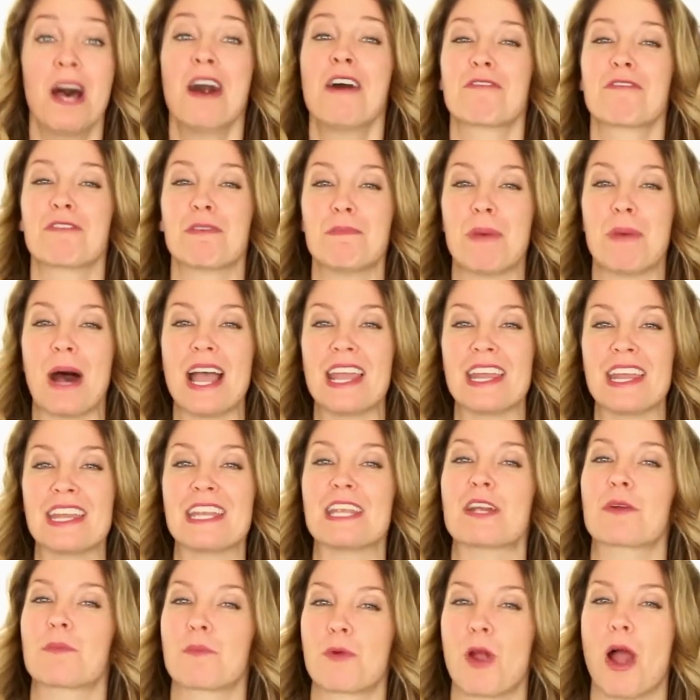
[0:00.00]
from
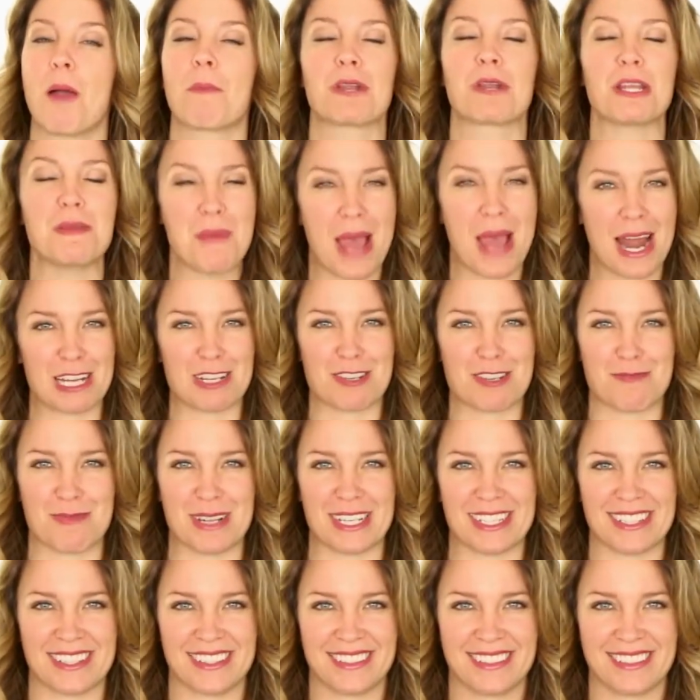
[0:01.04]
Pioneer Property
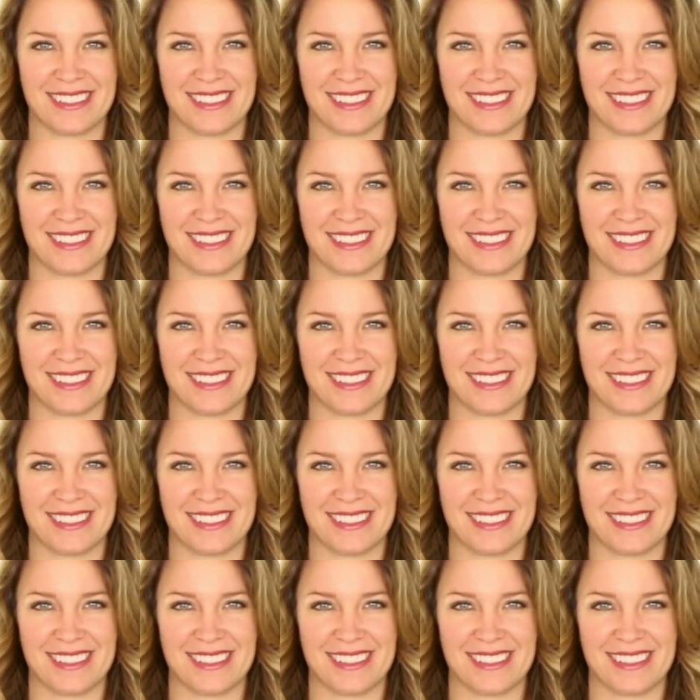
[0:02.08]
Management.